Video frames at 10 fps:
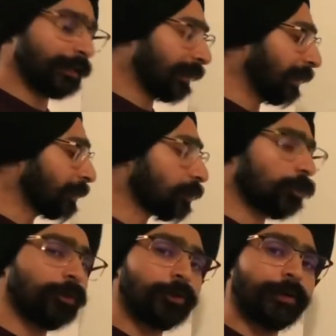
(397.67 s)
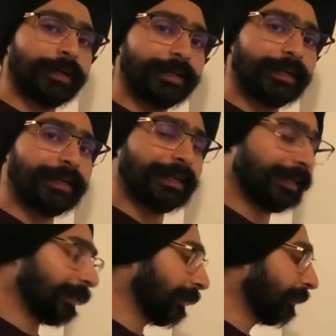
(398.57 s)
is concurrently
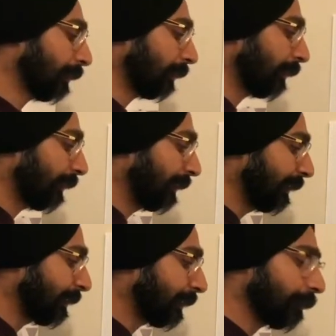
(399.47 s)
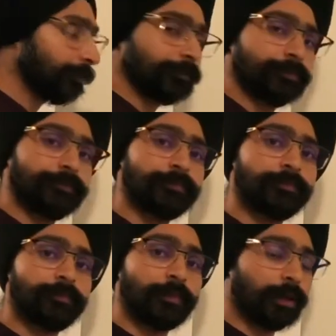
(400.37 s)
taking lithium
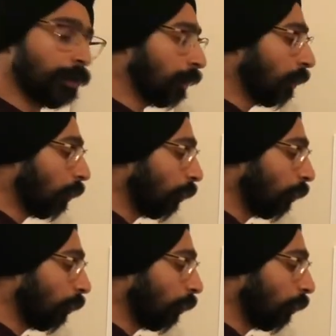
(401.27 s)
or